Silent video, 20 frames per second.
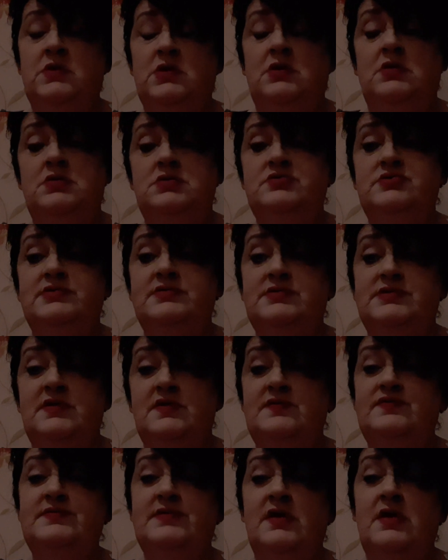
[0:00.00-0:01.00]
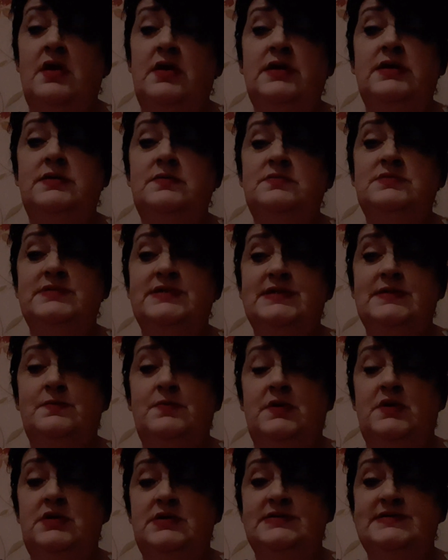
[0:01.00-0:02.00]
going through tough times,
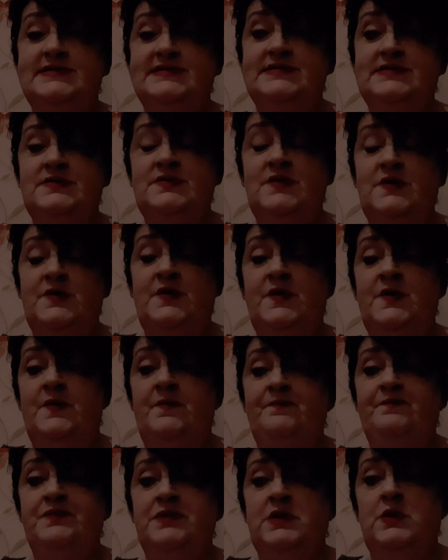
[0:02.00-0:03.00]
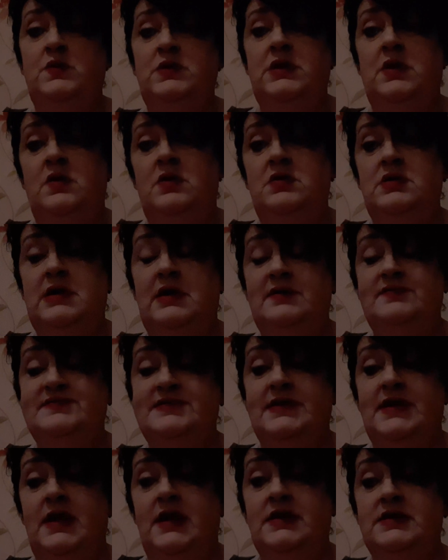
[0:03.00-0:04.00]
but we all have
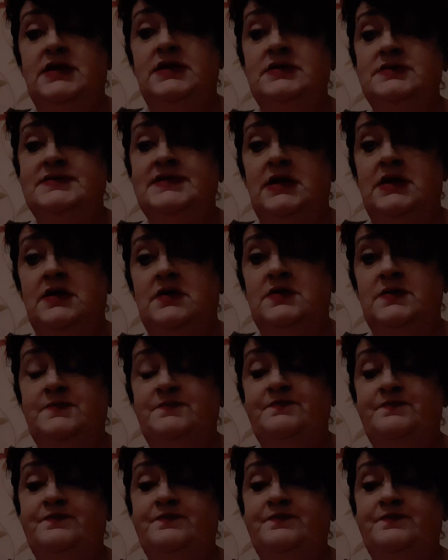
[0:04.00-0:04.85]
to hang in there.